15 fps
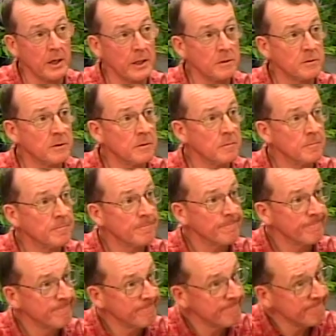Stowe, I
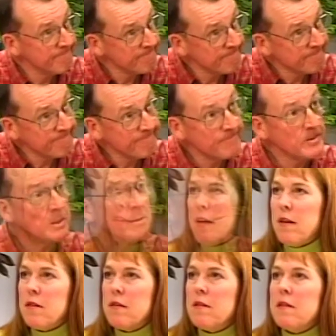remember, being one of the
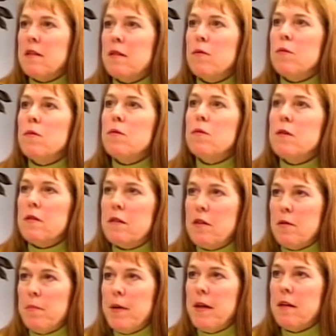towns that was
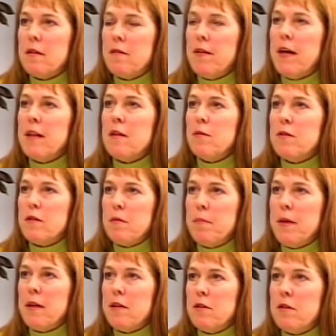compared. The valley was
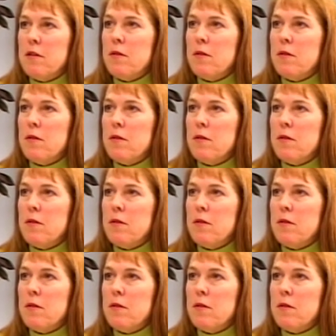compared to,